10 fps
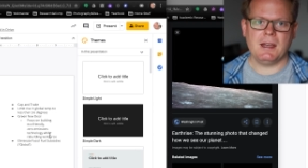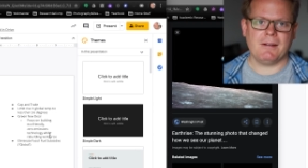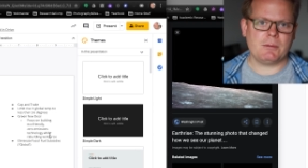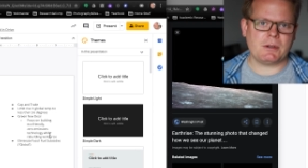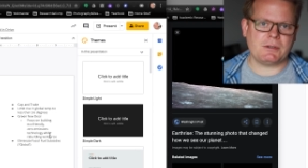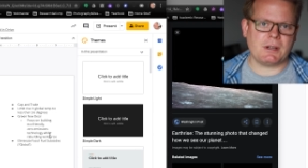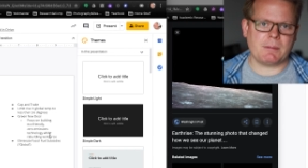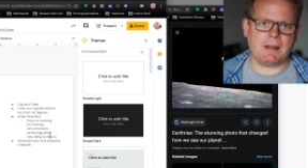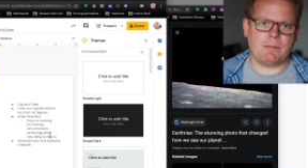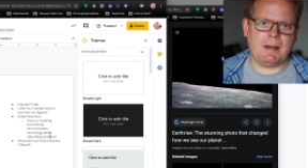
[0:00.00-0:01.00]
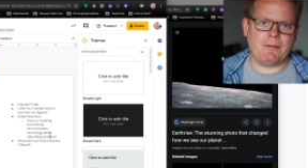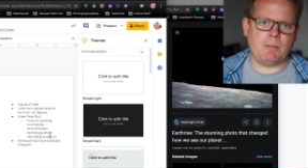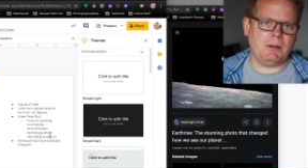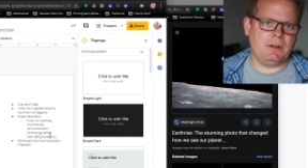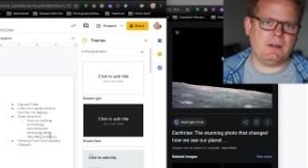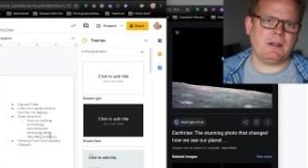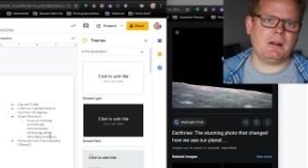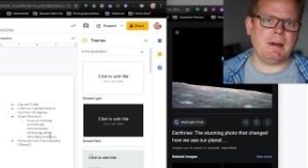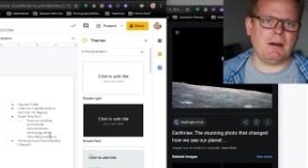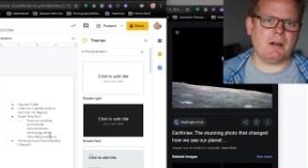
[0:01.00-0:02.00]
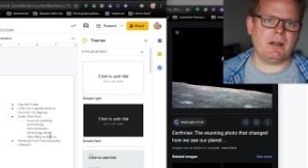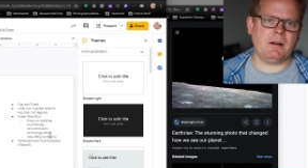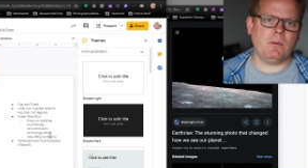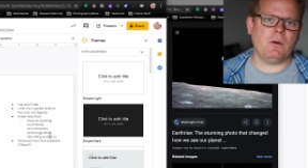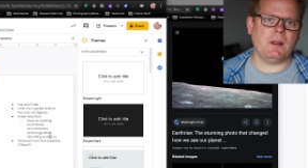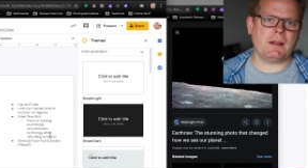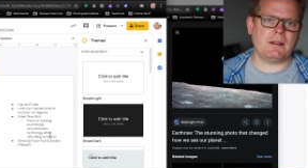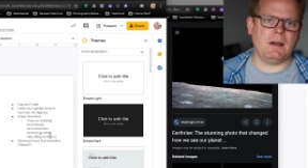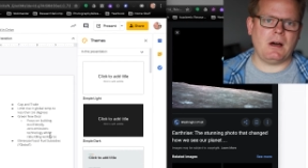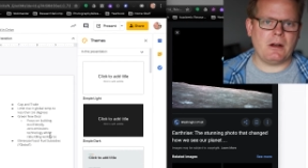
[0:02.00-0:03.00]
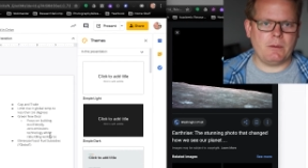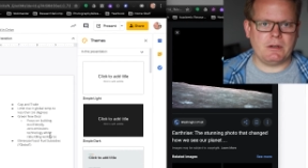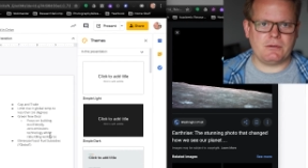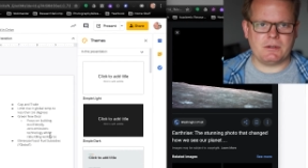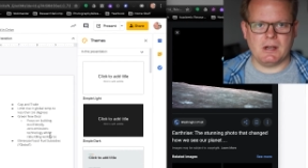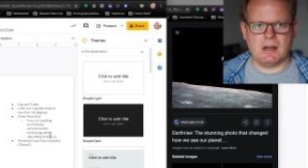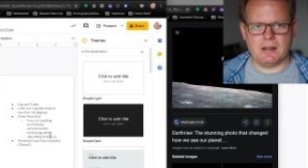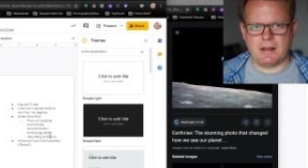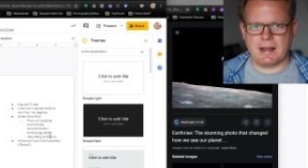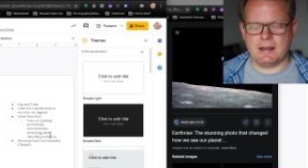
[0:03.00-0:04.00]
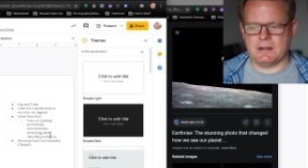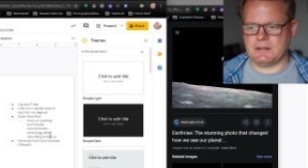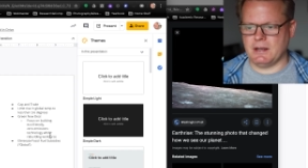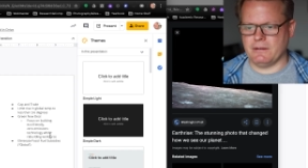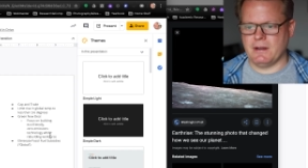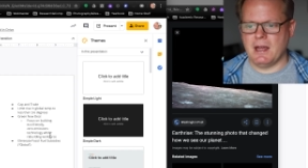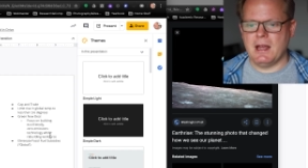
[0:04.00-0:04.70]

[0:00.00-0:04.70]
Everybody's always talking about like, we never build anything in America anymore, like the auto industry is gone and that kind of stuff.